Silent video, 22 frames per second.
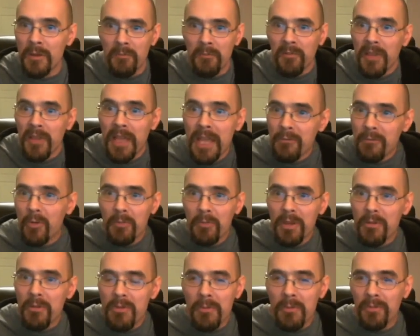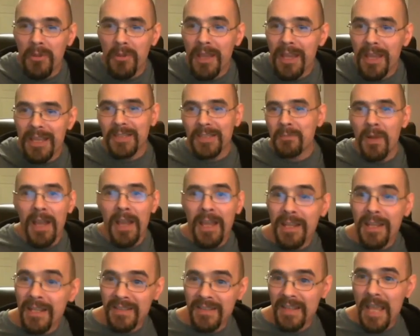where the plane will be
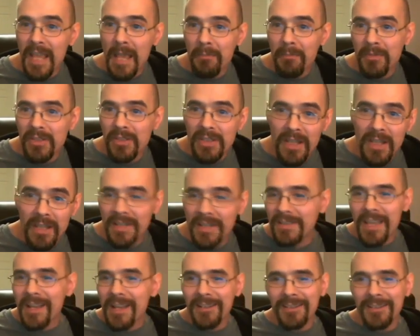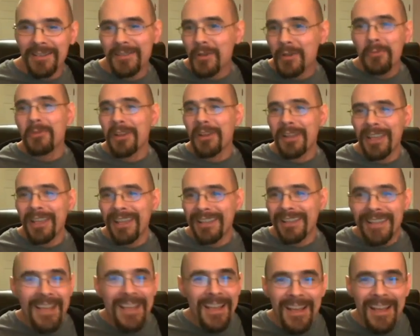replaced by an exact
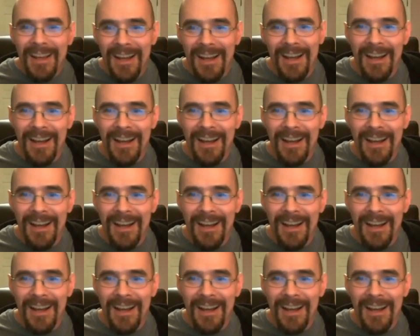duplicate,